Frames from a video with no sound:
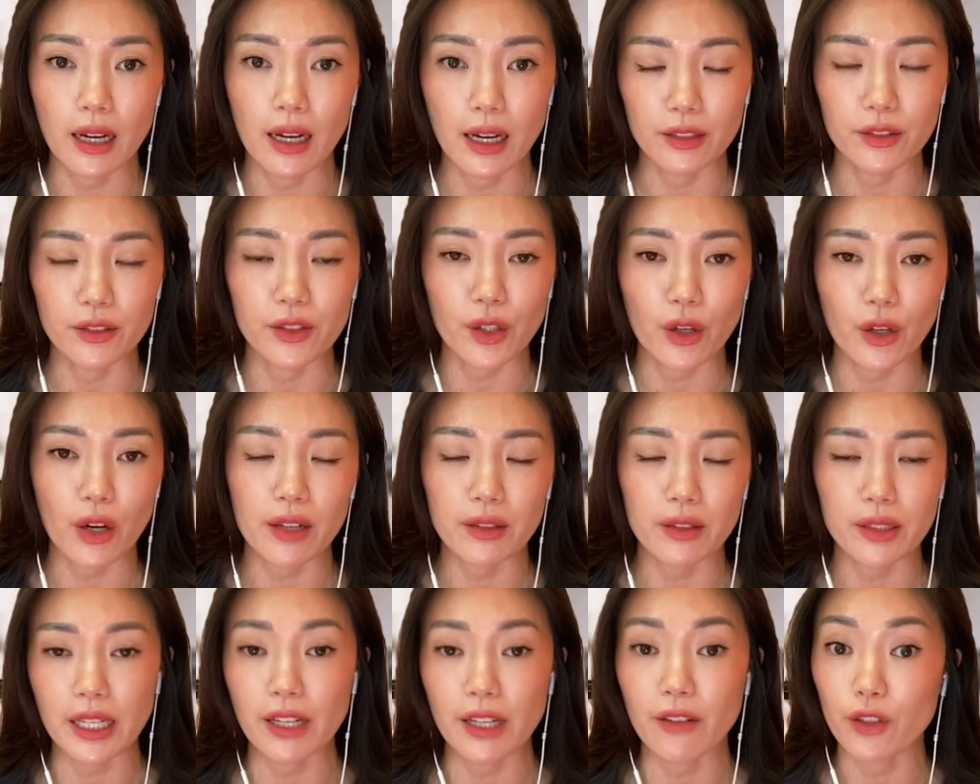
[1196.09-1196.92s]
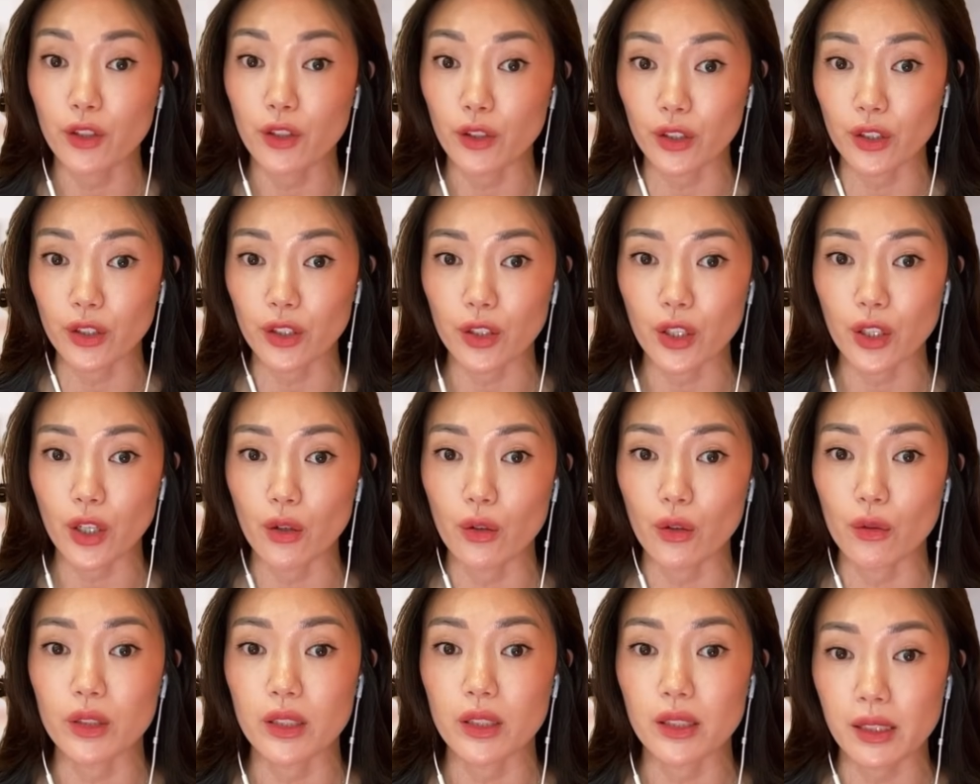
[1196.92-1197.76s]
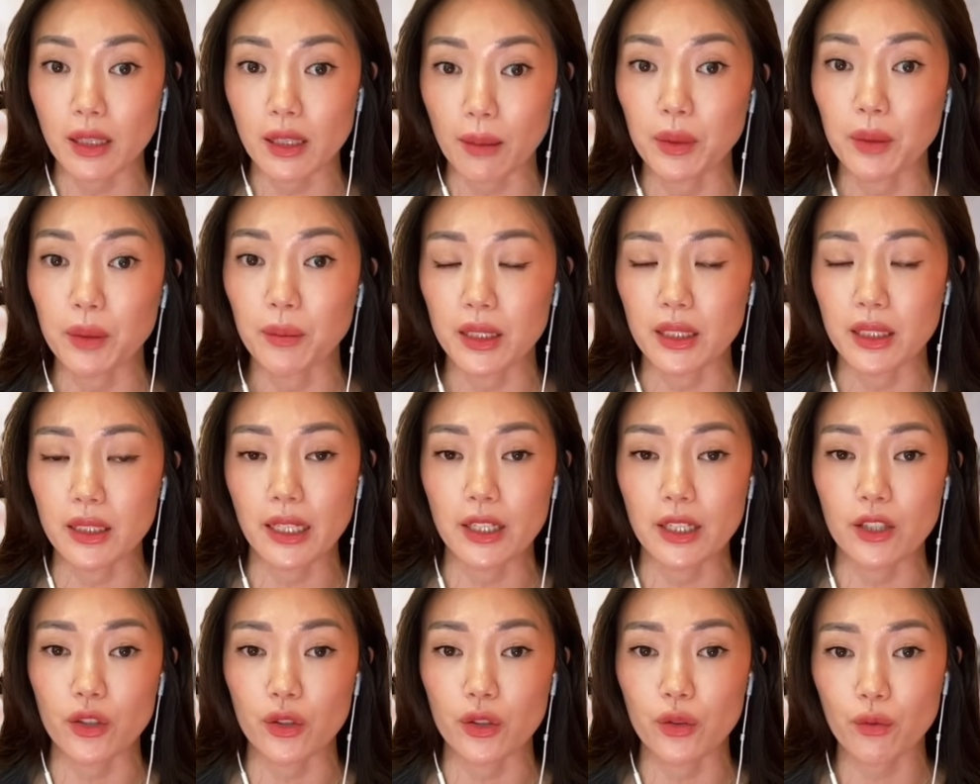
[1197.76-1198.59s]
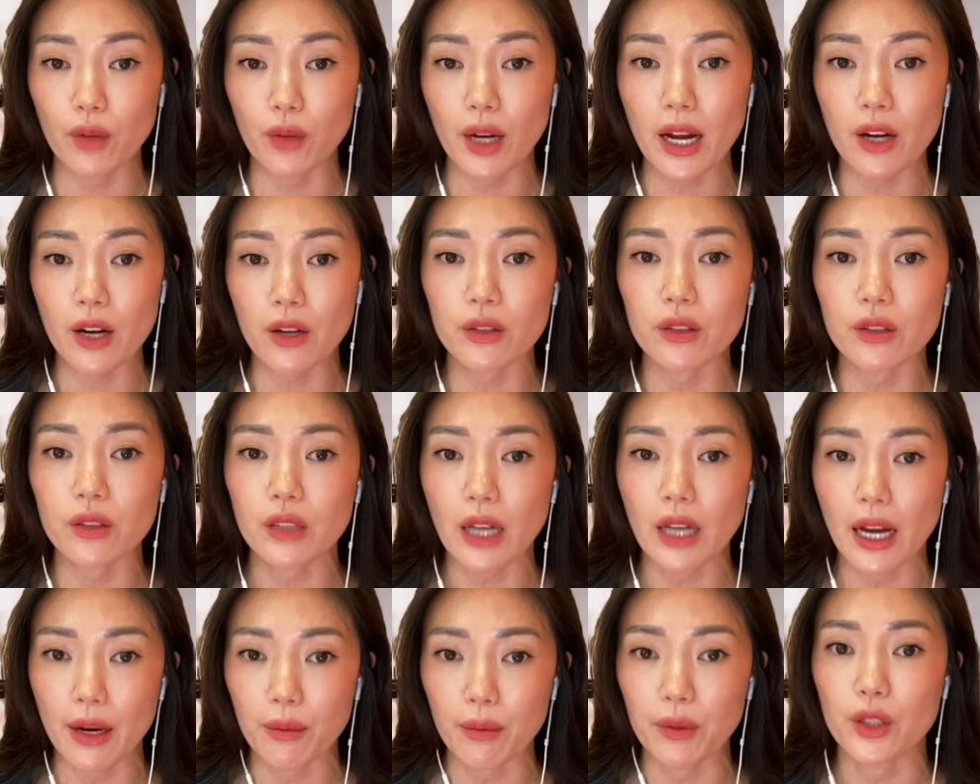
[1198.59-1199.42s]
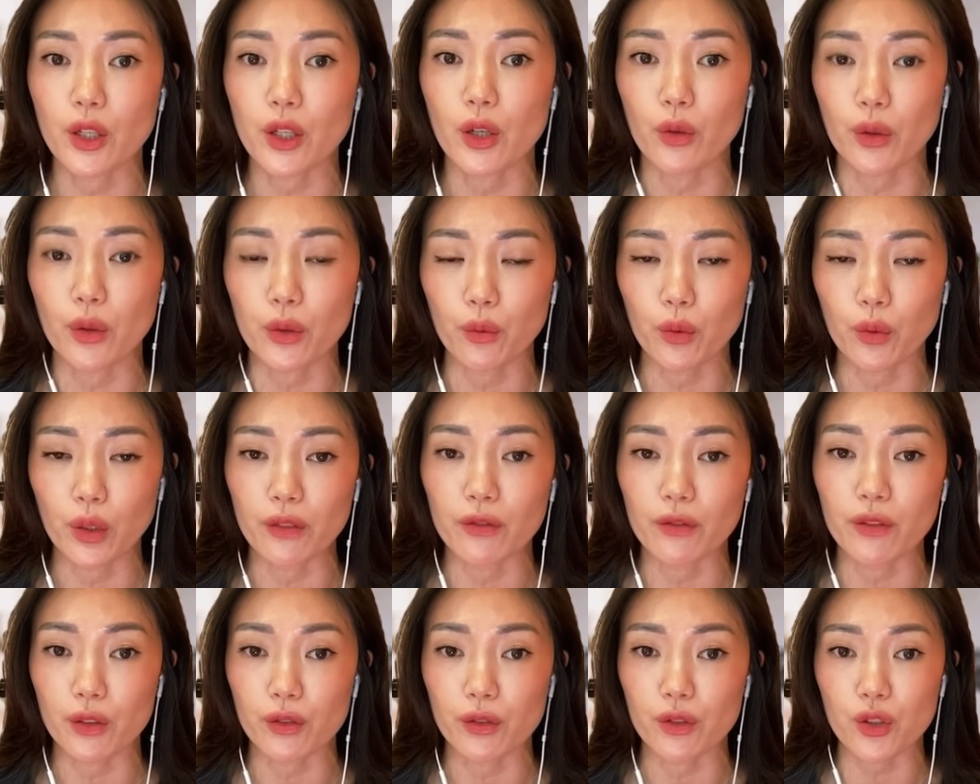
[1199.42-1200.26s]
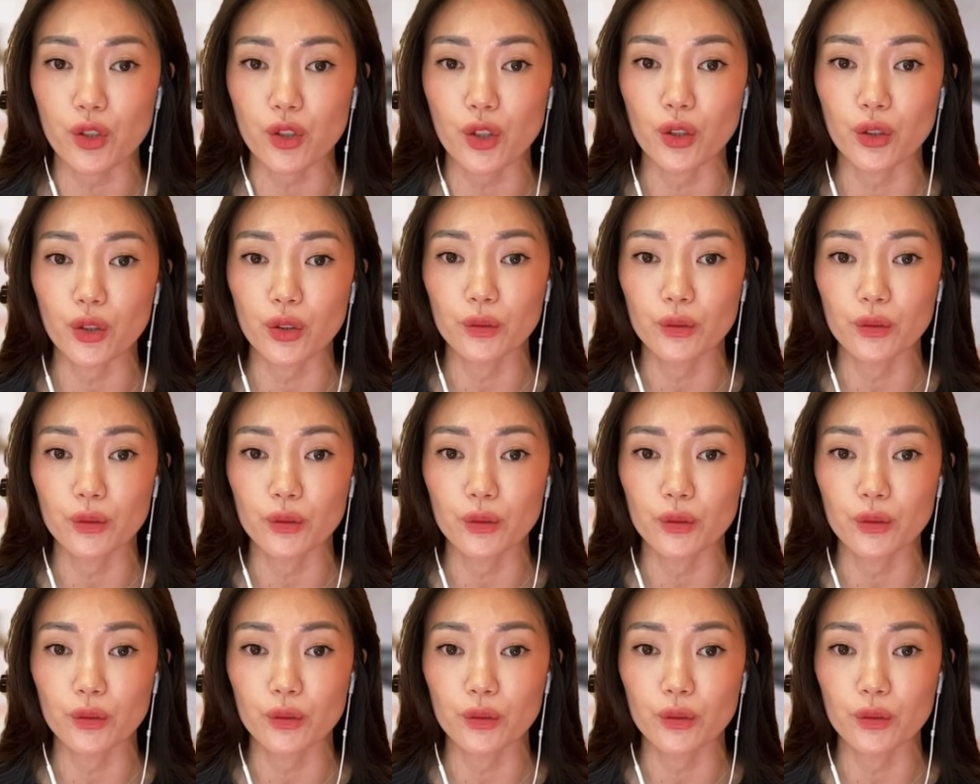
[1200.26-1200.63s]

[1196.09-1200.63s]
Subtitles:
And so I'd say if you're going to go the supplementation route, I would go with one of those two.